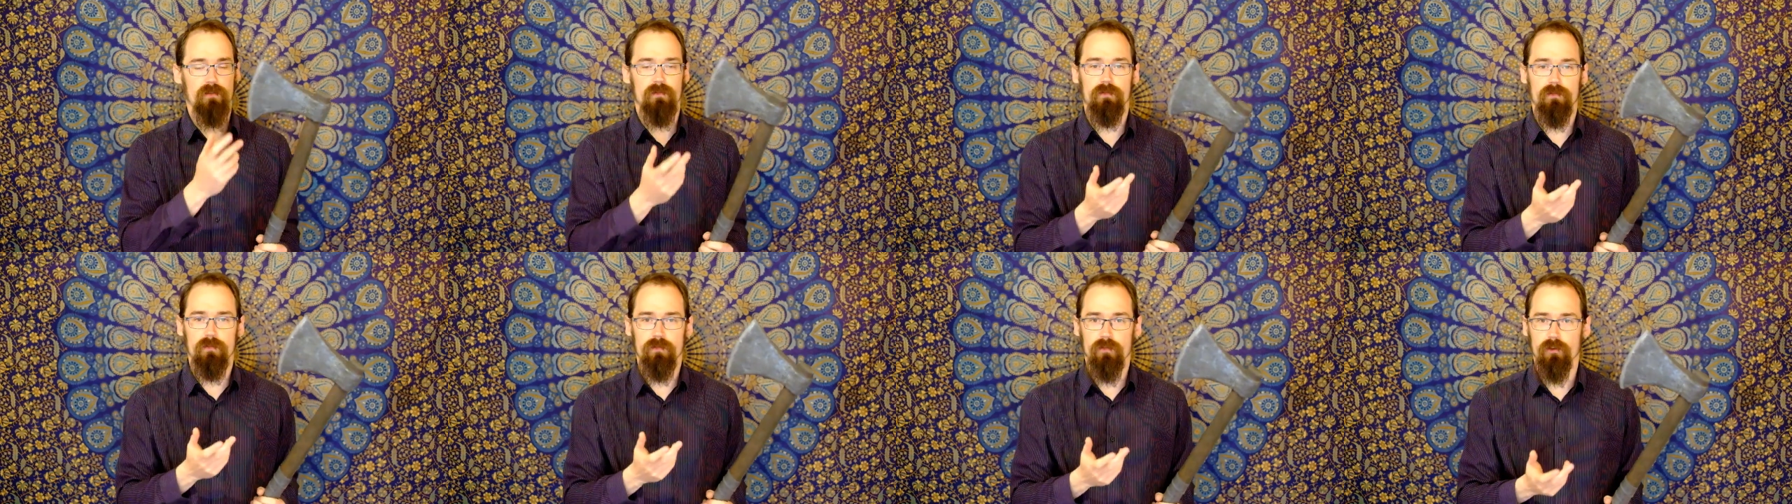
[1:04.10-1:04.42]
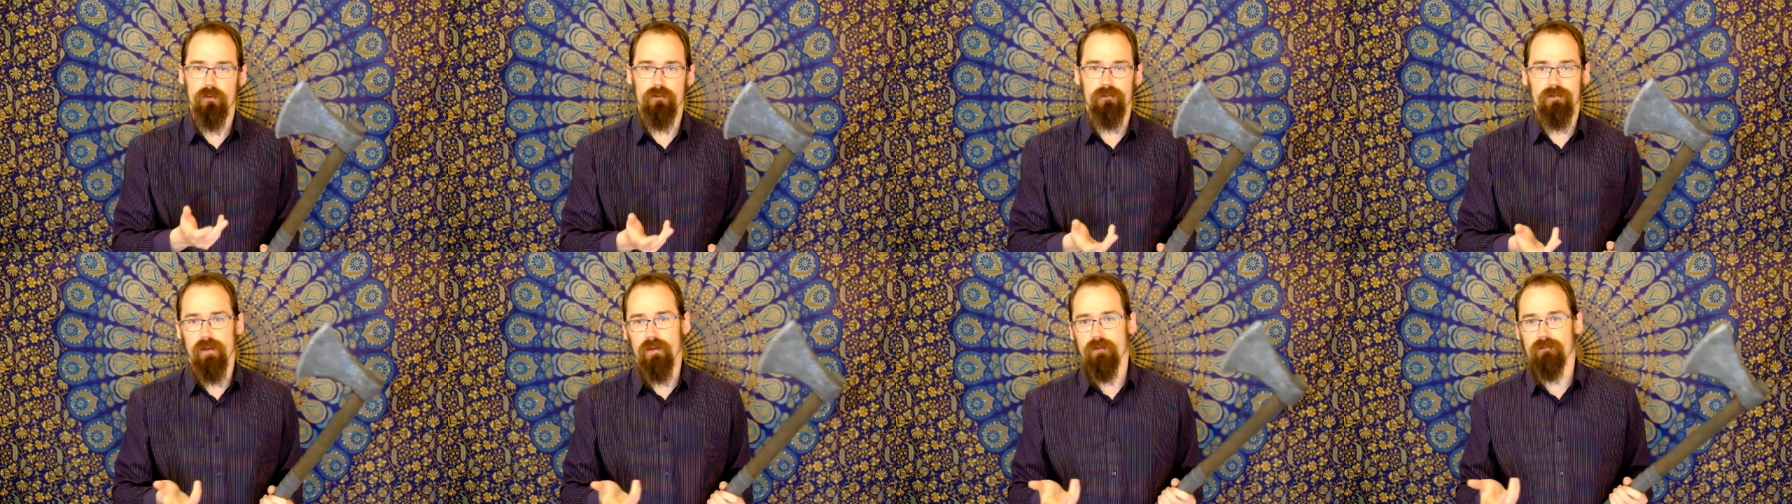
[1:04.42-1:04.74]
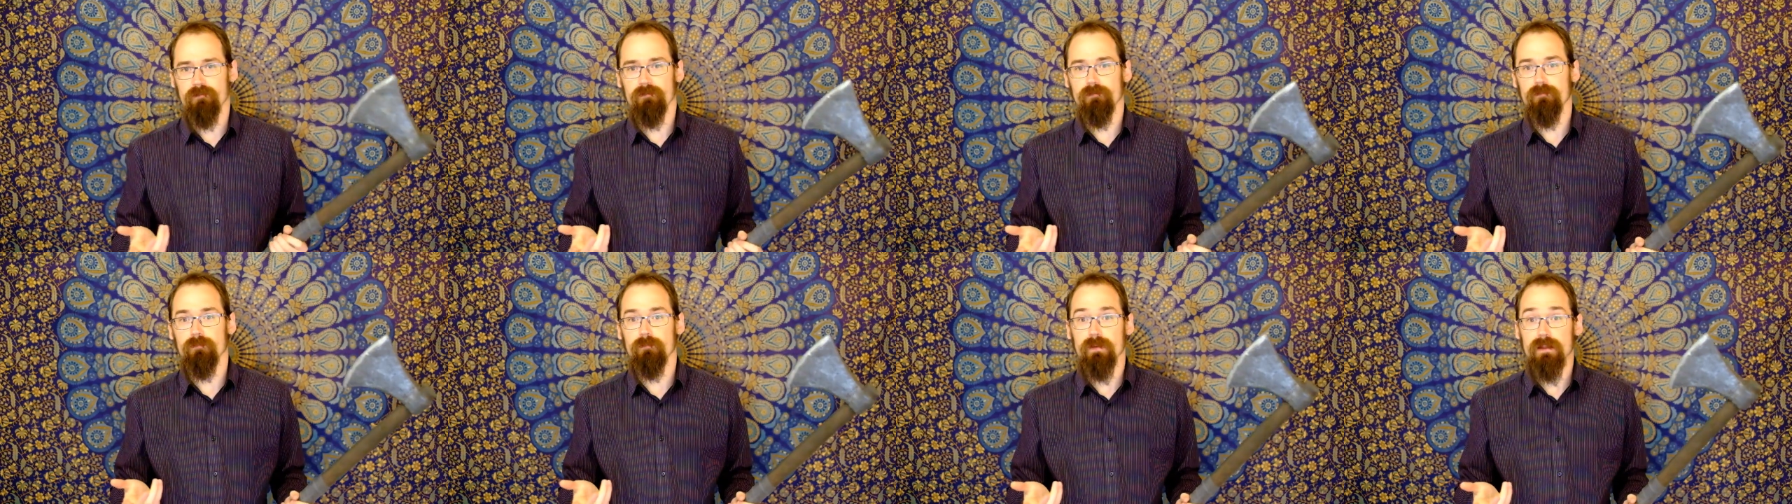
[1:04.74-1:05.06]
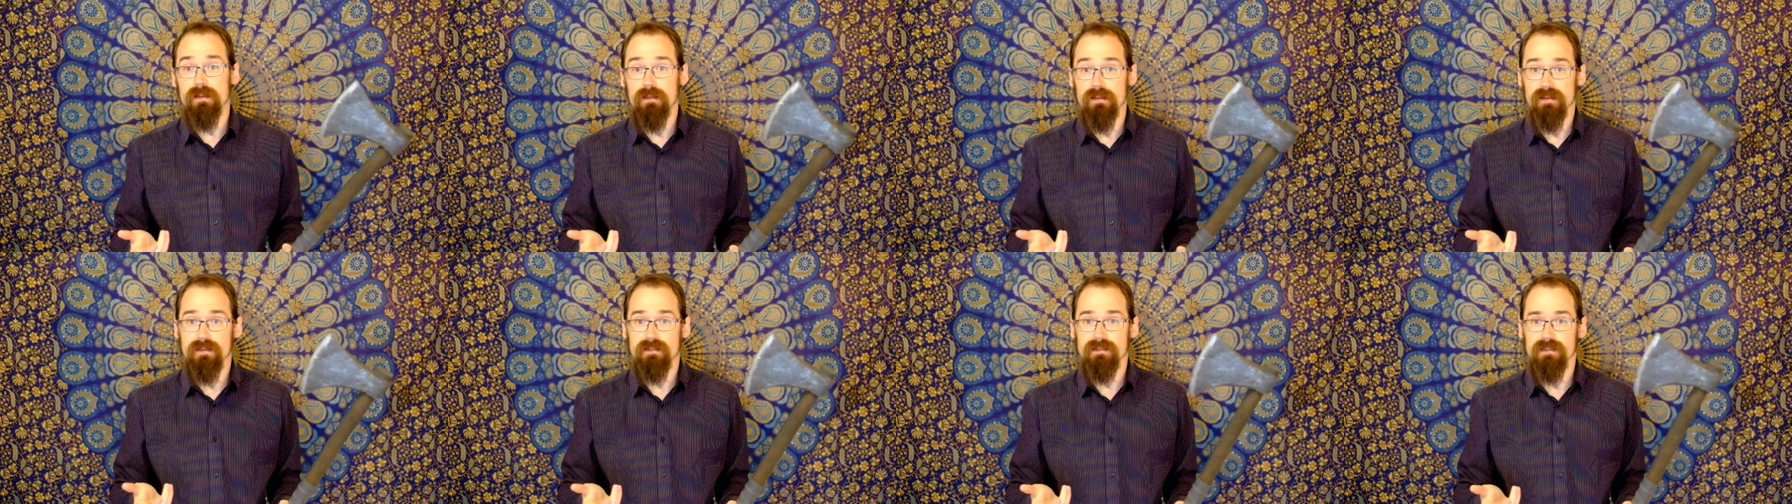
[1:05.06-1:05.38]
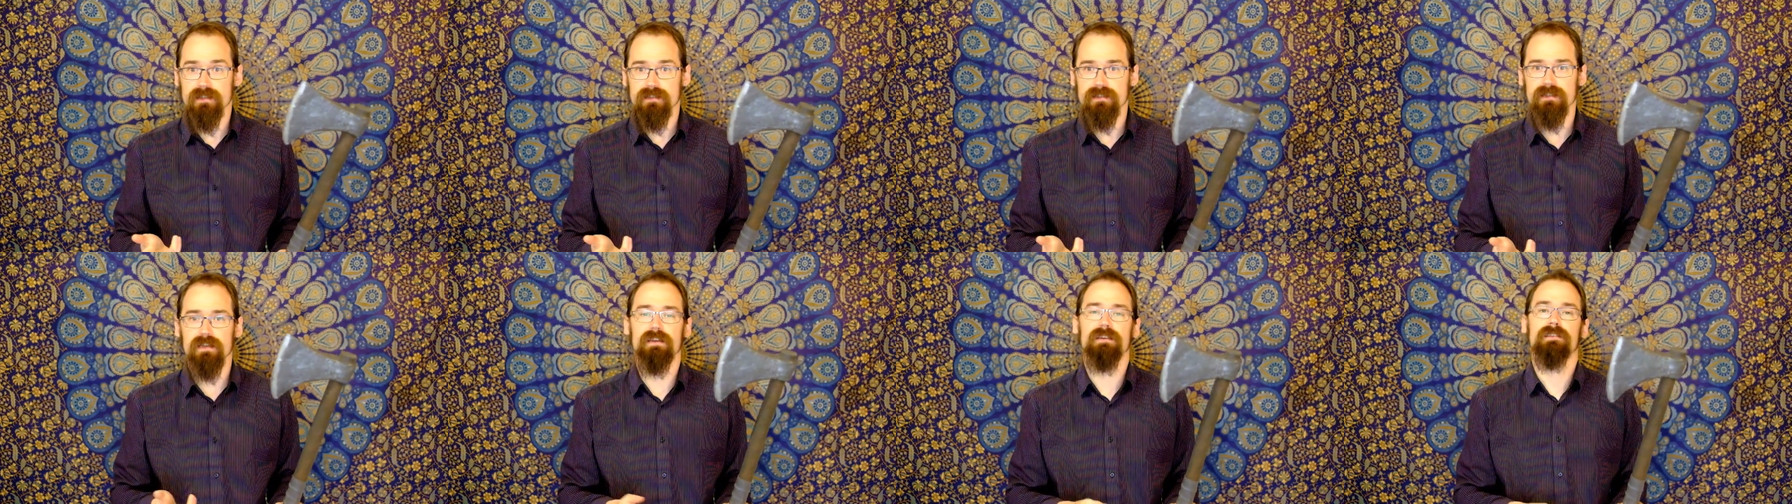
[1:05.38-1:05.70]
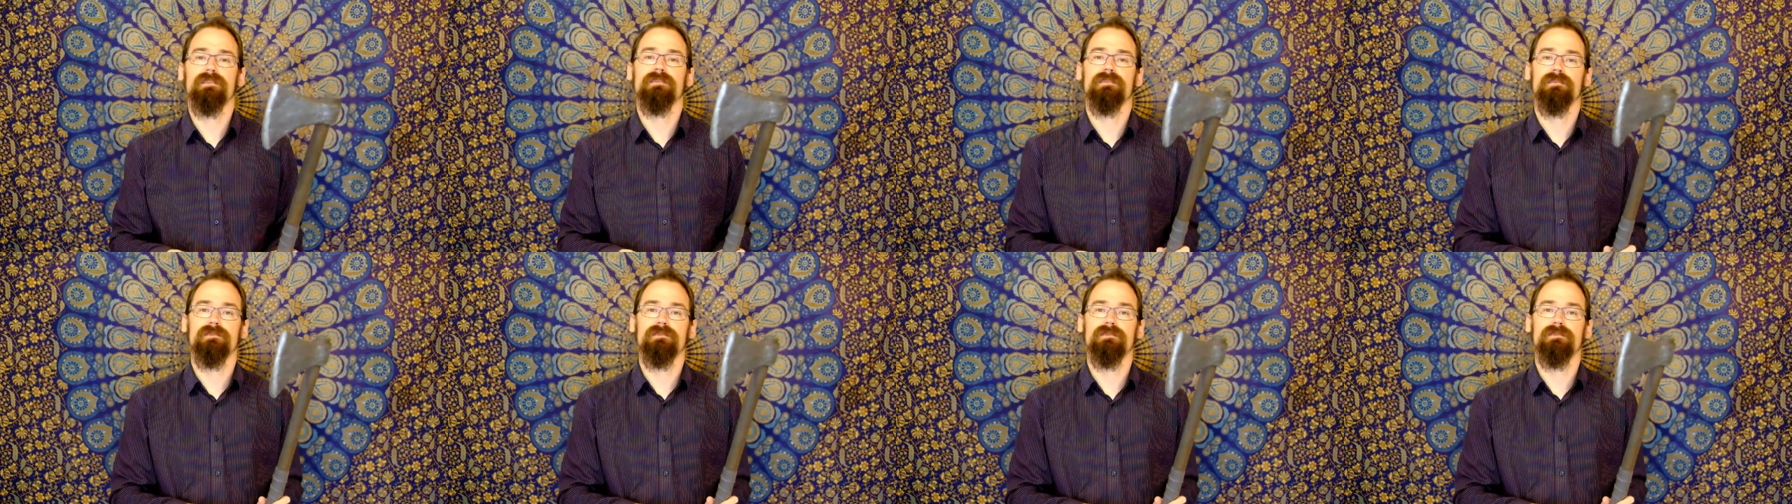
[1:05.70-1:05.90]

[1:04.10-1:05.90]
Those have middling success.